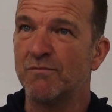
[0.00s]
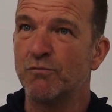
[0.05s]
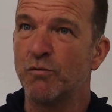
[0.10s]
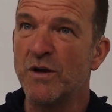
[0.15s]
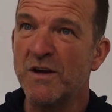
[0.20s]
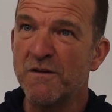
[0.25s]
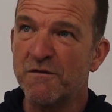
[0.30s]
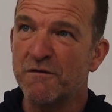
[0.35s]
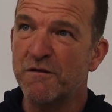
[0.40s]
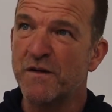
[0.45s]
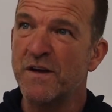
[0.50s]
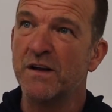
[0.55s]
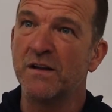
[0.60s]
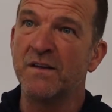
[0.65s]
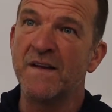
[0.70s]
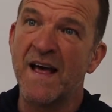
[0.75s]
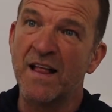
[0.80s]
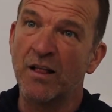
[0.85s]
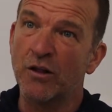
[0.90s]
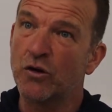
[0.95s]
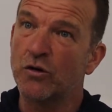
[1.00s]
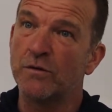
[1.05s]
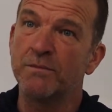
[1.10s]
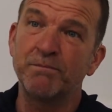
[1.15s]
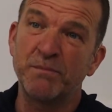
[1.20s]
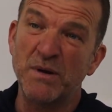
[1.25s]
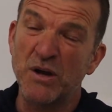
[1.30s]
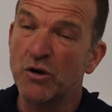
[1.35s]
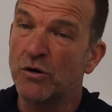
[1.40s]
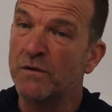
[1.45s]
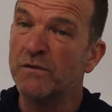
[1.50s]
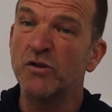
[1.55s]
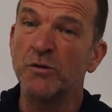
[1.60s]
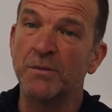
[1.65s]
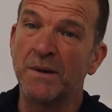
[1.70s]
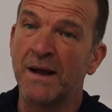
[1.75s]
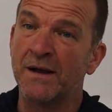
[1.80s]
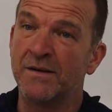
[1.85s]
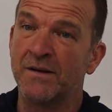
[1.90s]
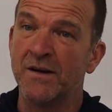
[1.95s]
we feel they'll be
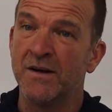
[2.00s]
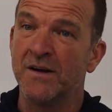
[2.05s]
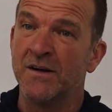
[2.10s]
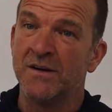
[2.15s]
comfortable at.